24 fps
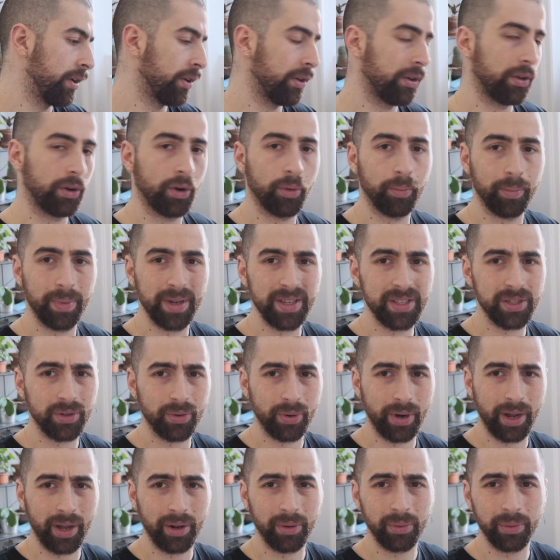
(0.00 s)
you know, mess
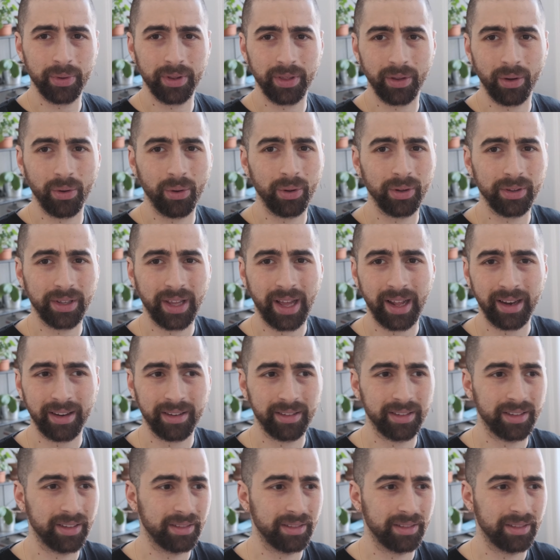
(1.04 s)
around with all that